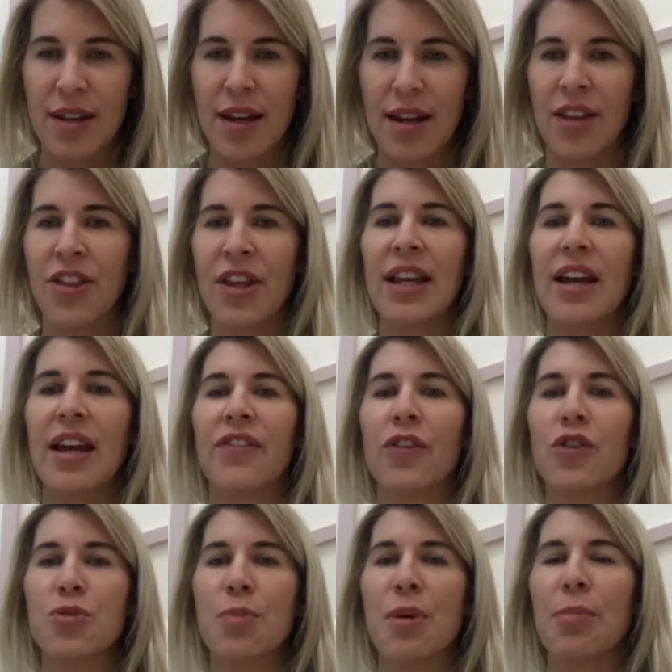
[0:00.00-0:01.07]
I think at
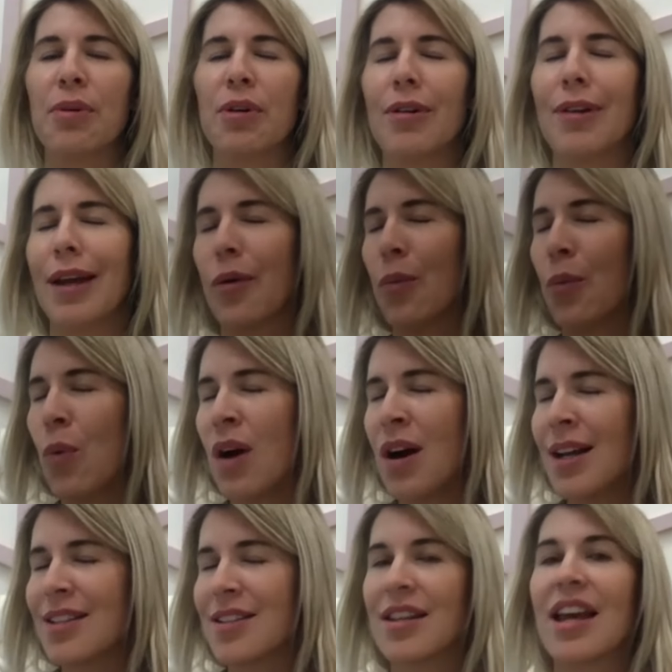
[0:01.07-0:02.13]
first people are like,
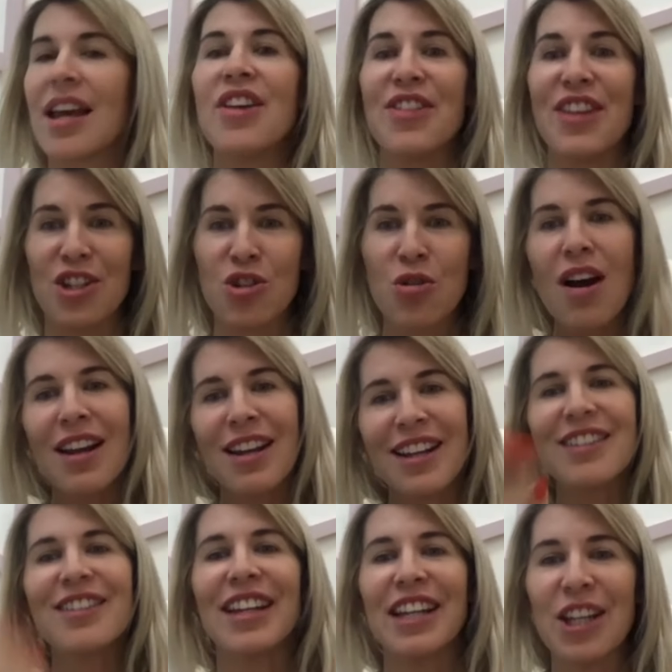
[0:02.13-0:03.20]
what? And then they try it
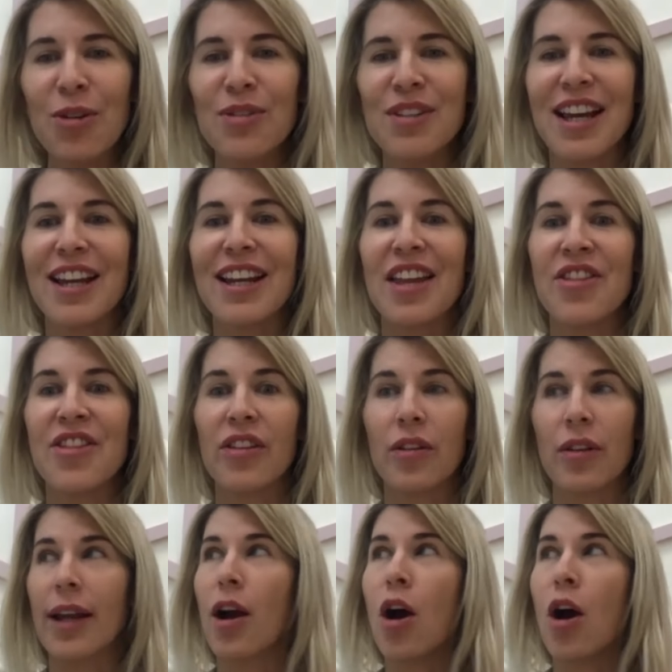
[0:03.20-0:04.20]
like you did. And then they're like, oh,